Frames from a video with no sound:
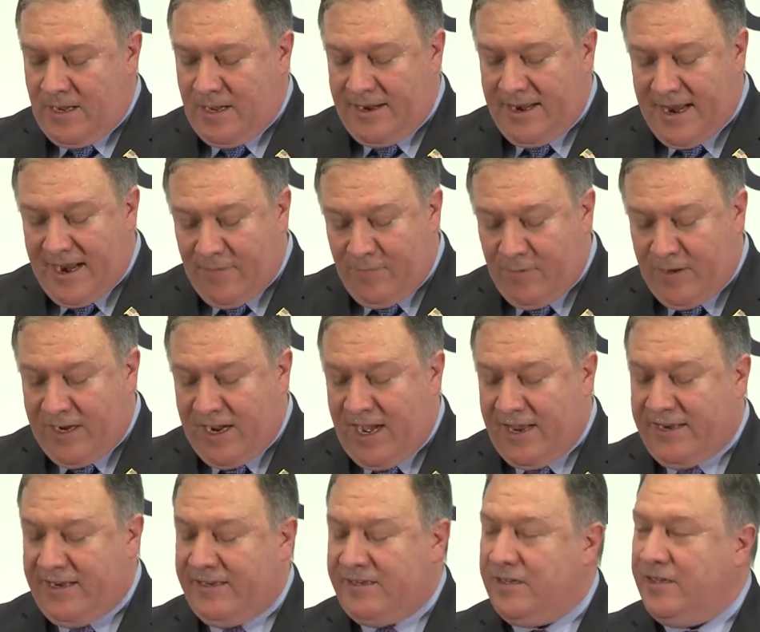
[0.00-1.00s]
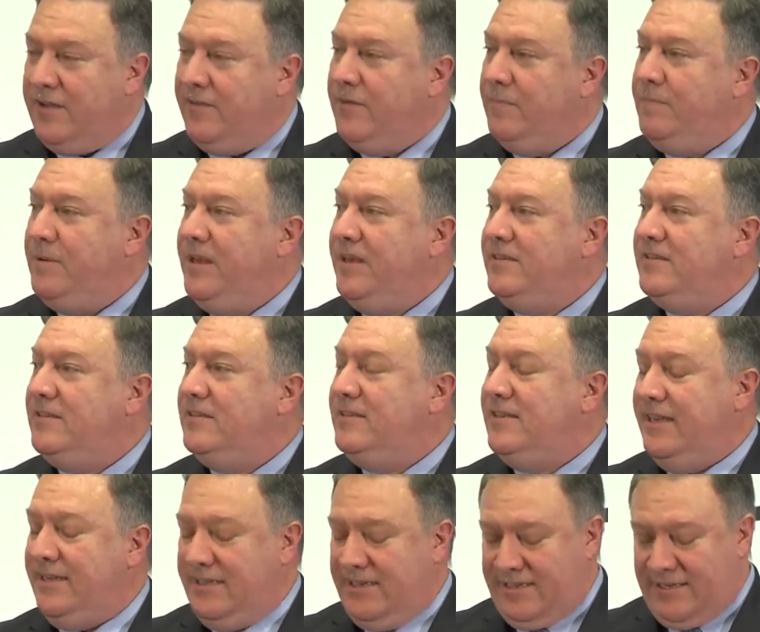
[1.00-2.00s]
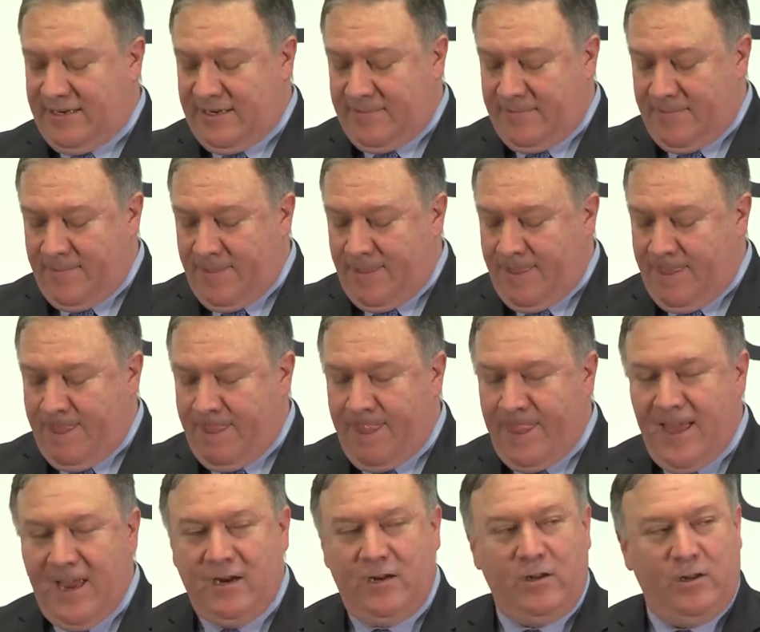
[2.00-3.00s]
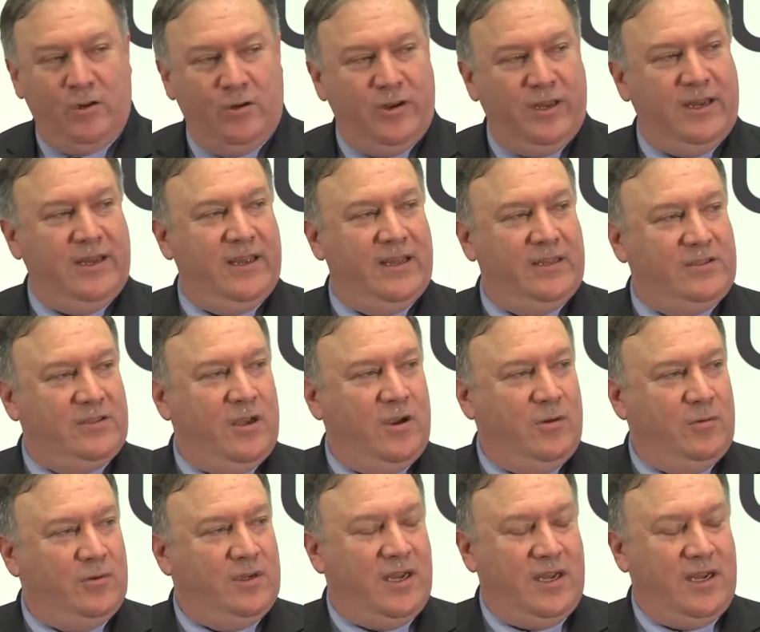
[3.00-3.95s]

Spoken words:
on every continent to live in peace and dignity, including its own